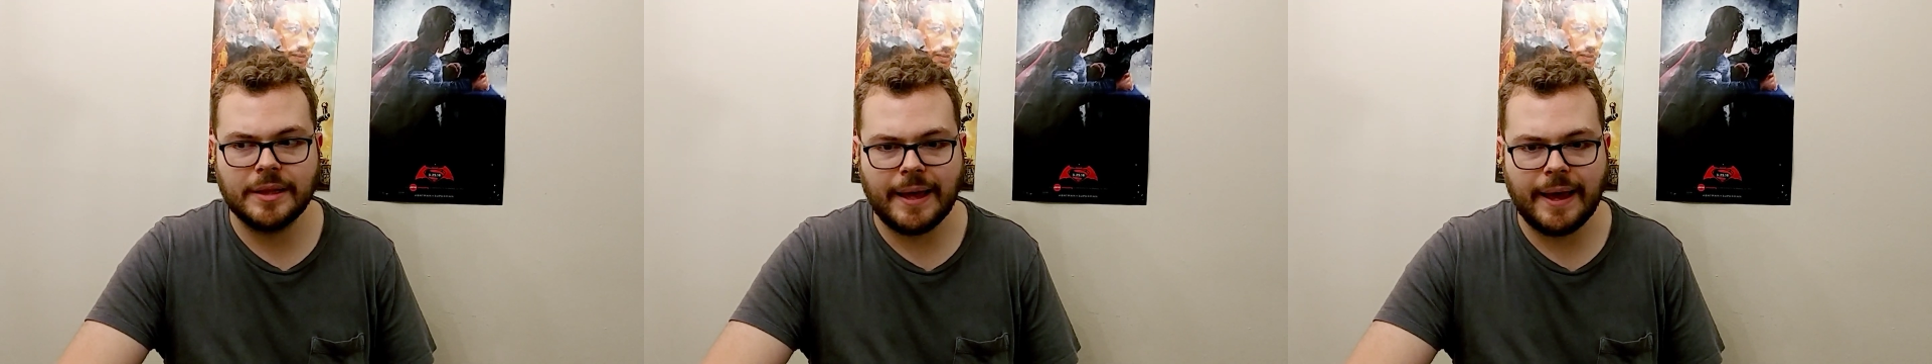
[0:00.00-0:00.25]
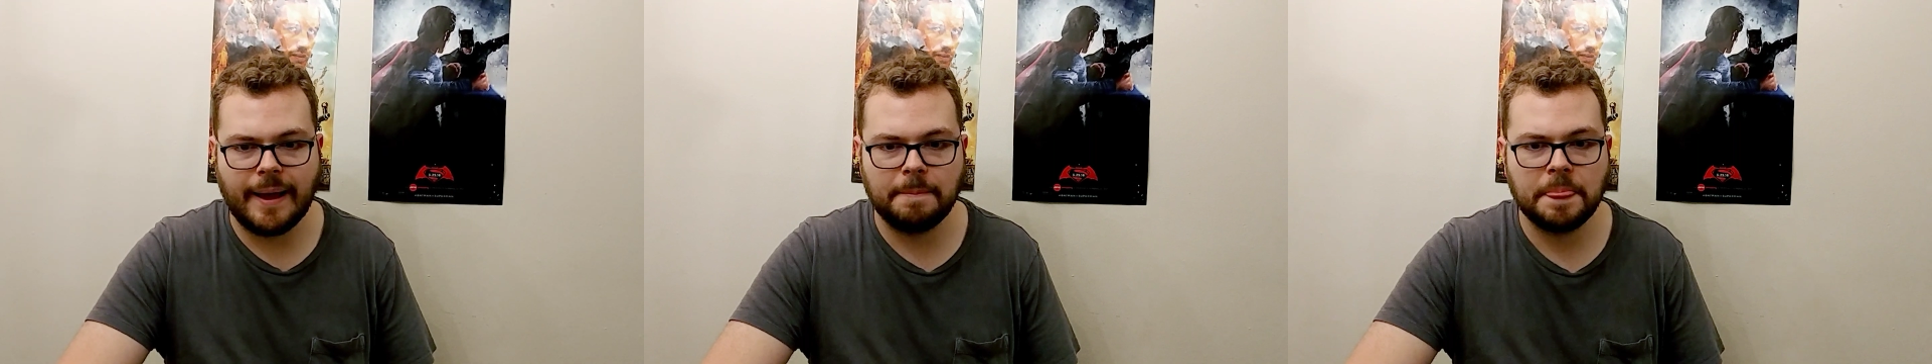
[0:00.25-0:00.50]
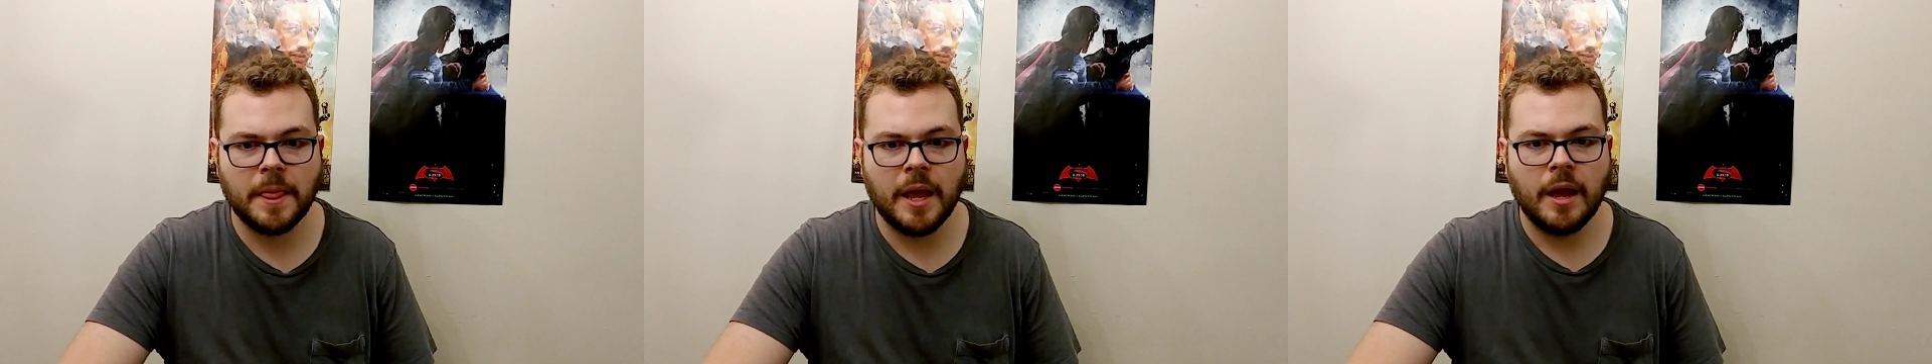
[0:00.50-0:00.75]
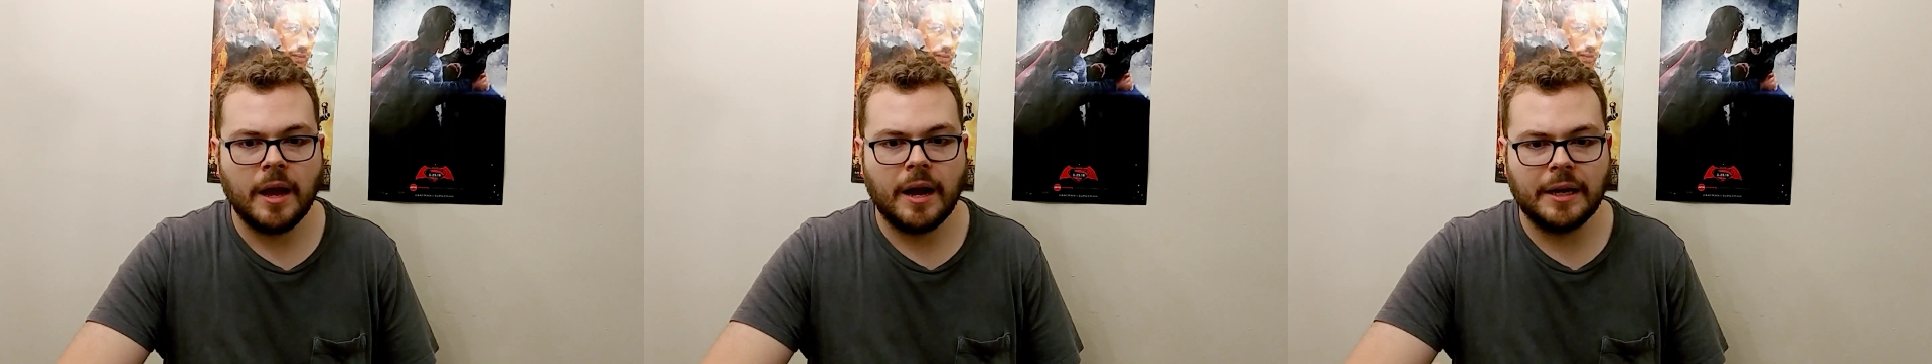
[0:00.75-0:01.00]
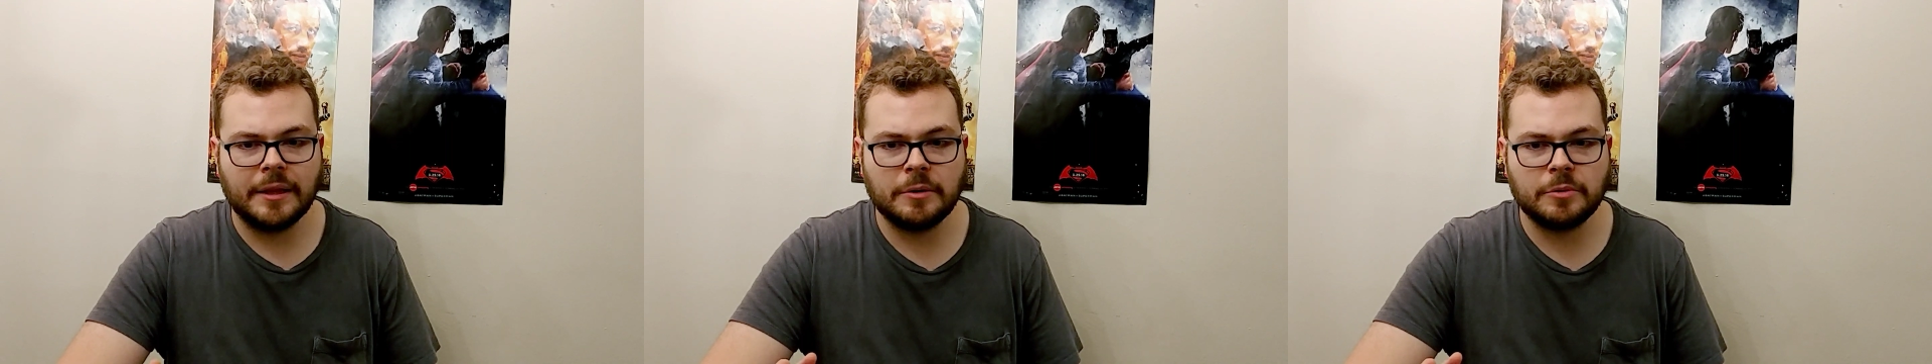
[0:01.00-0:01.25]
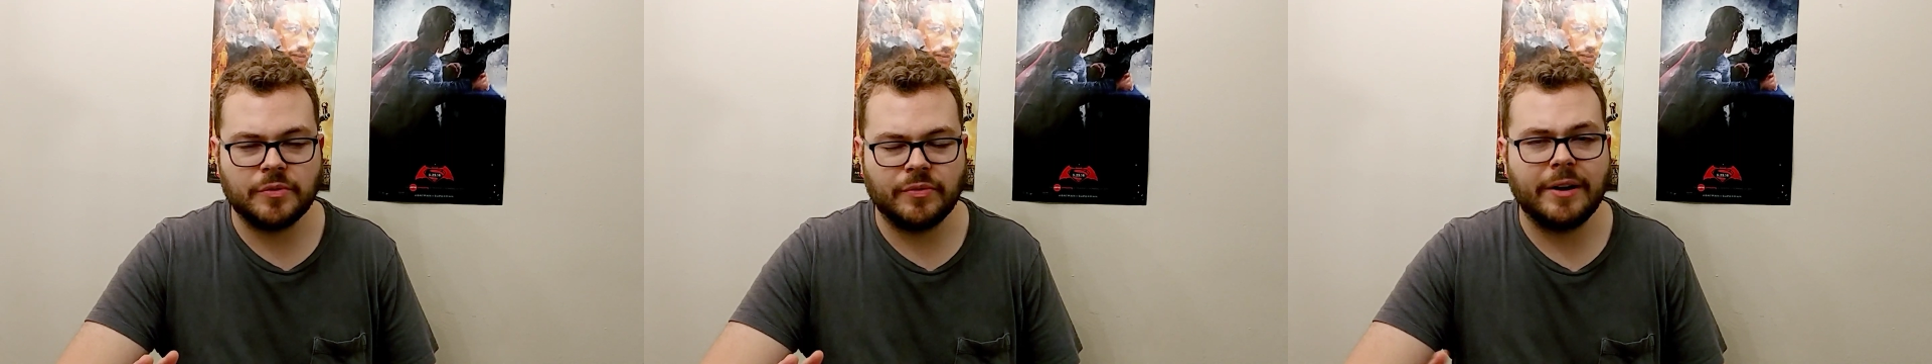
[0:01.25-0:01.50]
that I think
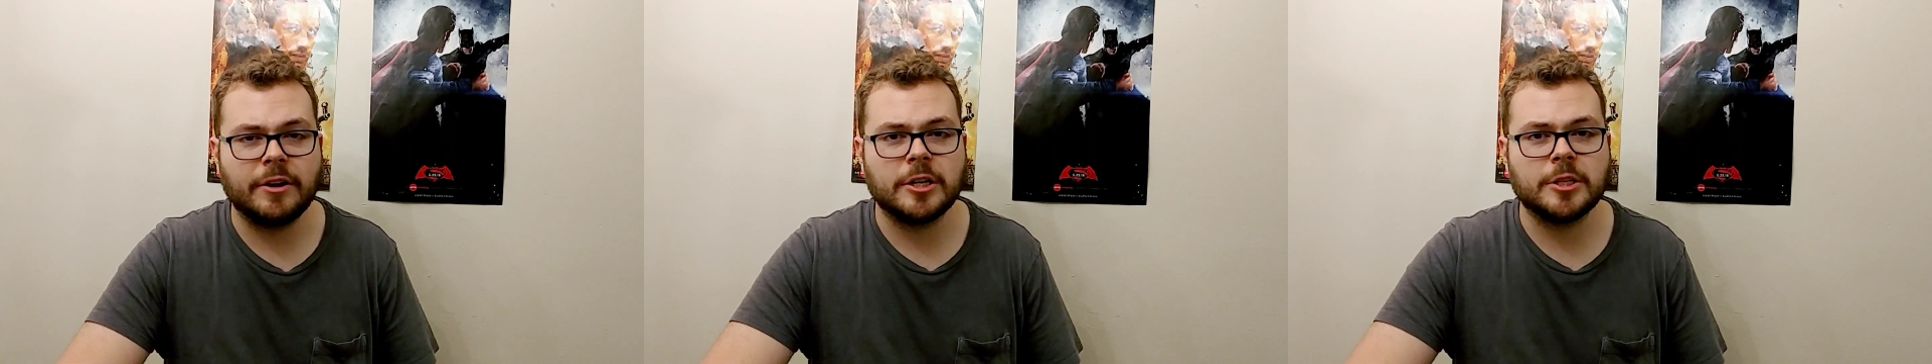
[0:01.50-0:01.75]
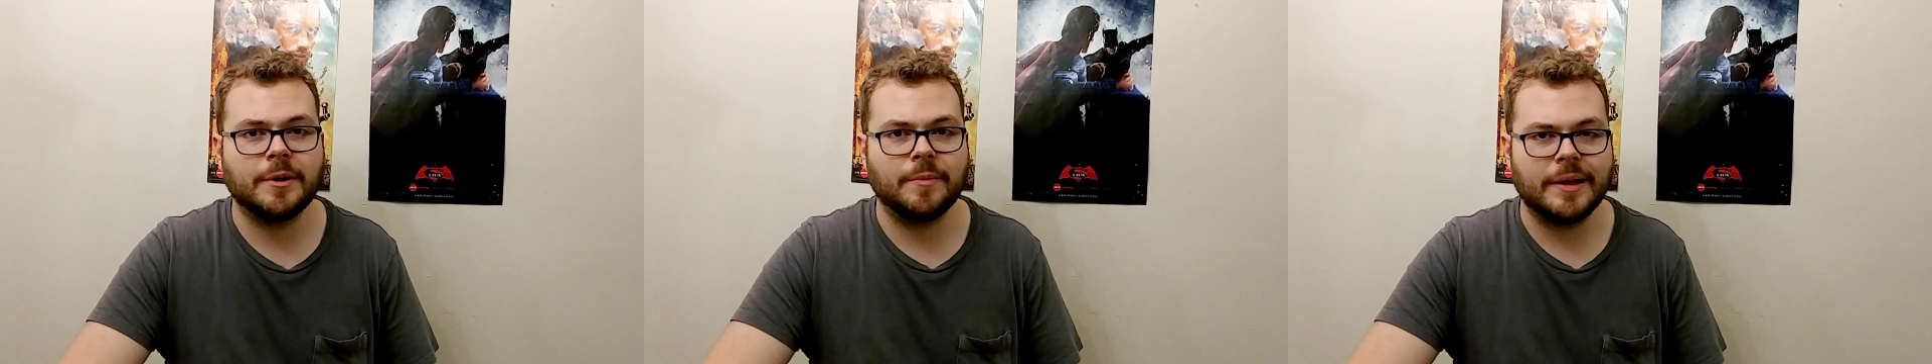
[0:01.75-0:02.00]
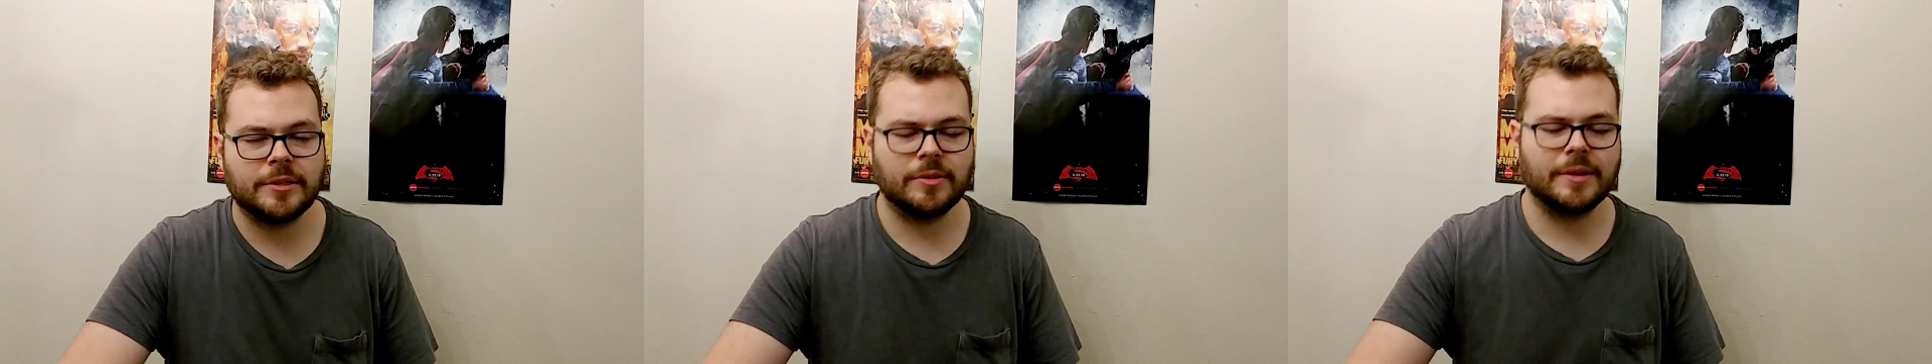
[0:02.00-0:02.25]
was very experimental.